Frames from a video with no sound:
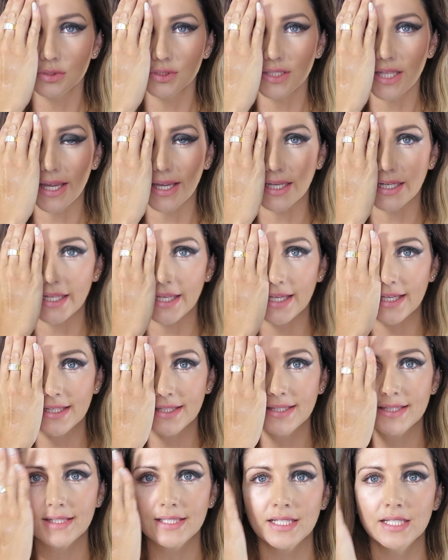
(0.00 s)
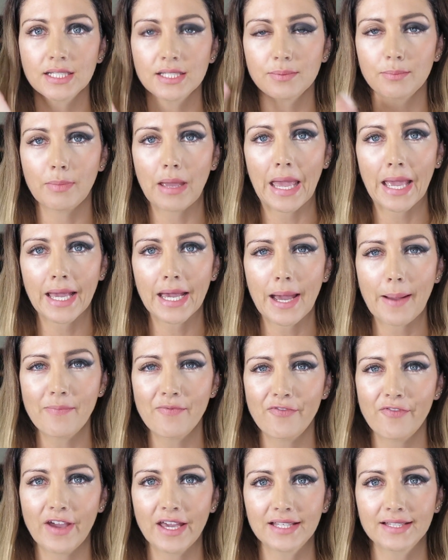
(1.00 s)
It's like an instant
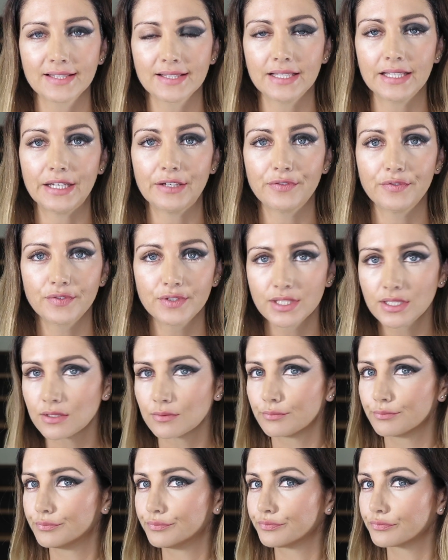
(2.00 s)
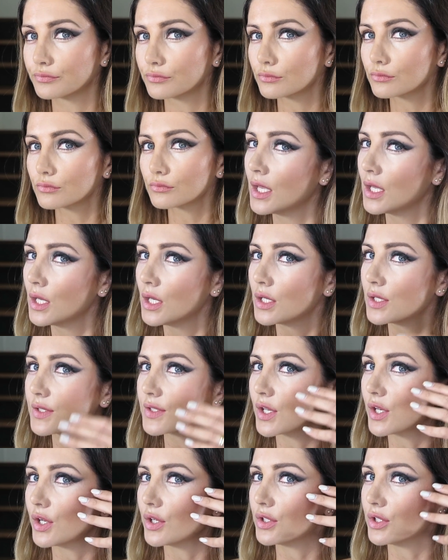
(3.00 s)
makeup facelift.
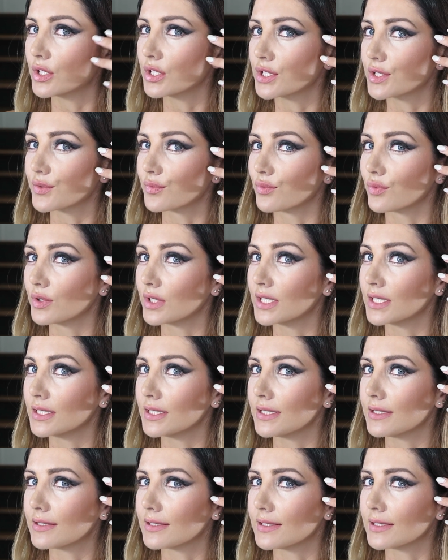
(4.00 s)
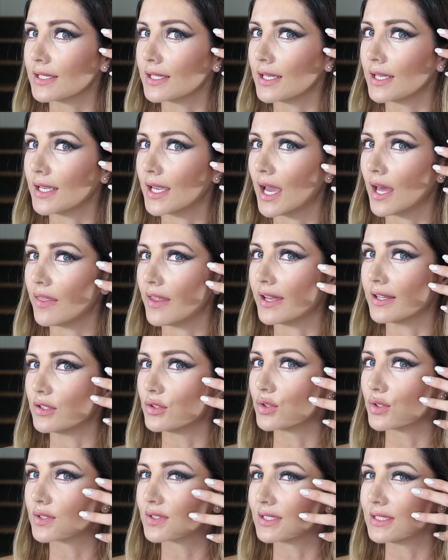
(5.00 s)
So you can just really see how that
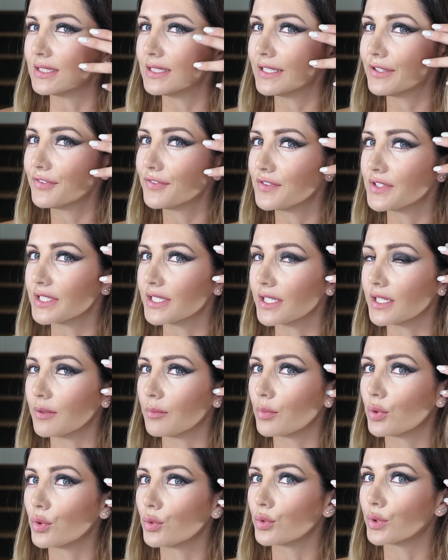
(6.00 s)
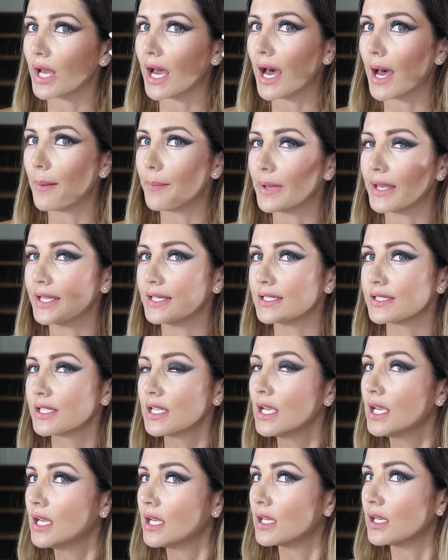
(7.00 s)
looks lifted and pulled up, and
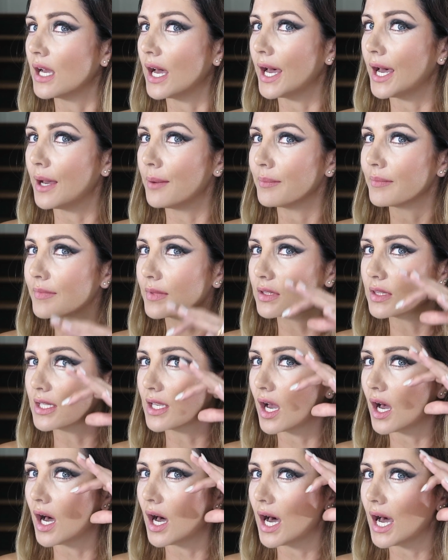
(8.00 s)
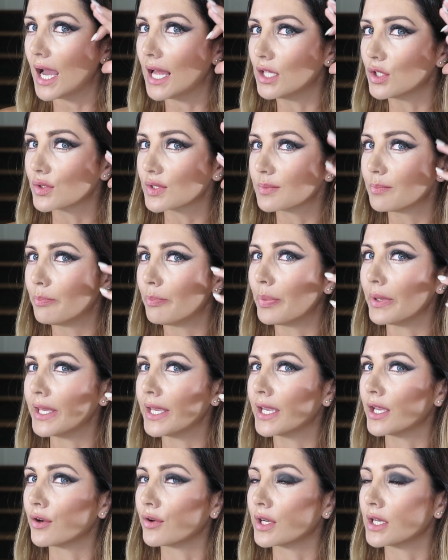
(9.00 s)
the eye looks
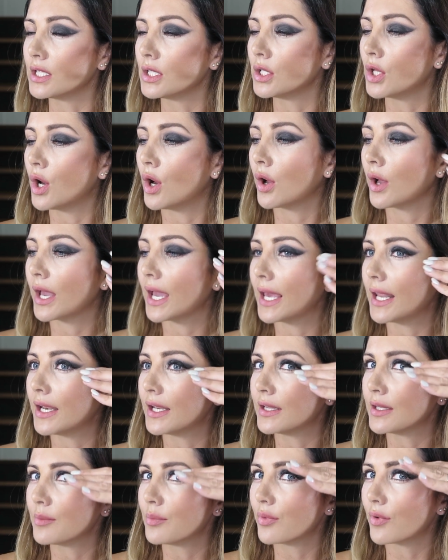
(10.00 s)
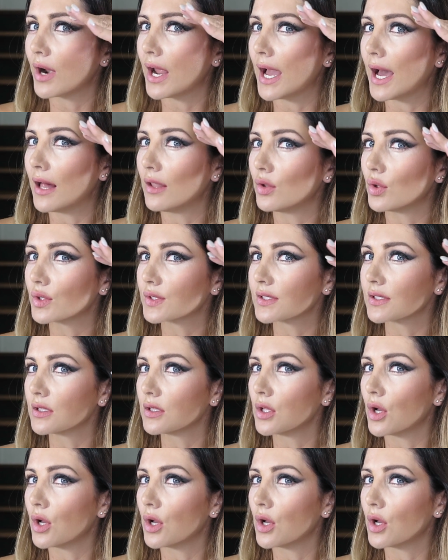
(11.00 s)
bigger and elongated, and the brow looks